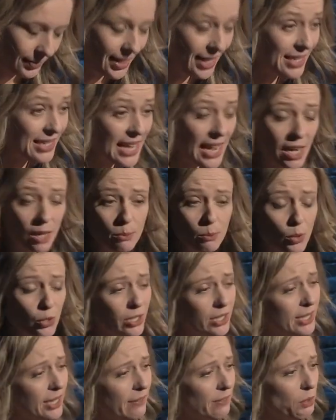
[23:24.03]
Now more
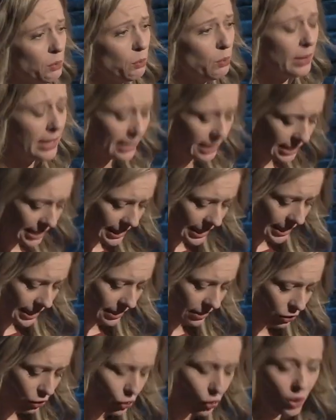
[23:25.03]
than ever, we
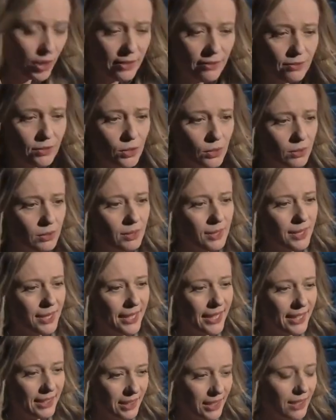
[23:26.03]
need joyful
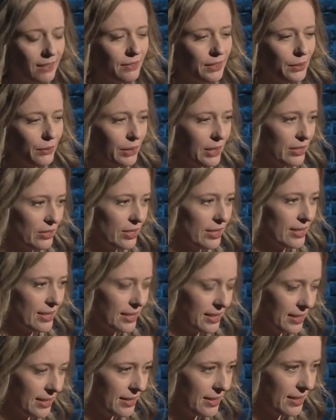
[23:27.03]
and loving religious
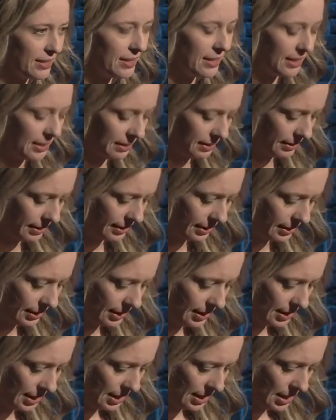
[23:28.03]
sisters and nuns.
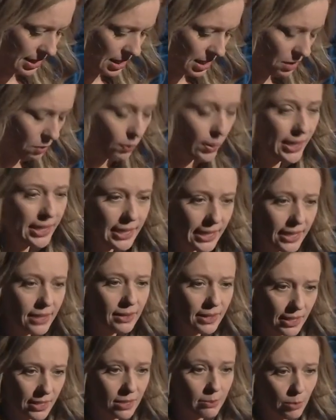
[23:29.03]
We need
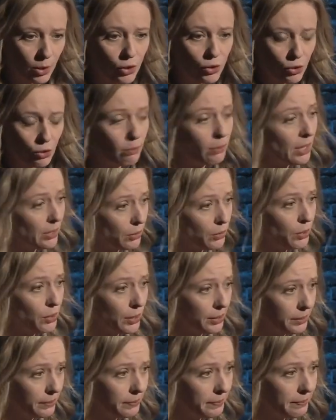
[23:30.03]
their spiritual
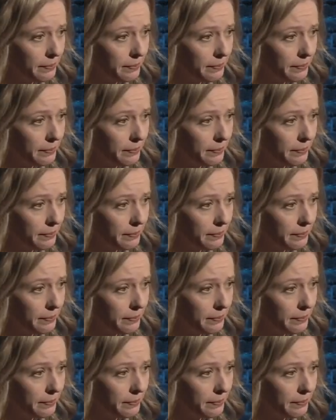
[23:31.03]
motherhood.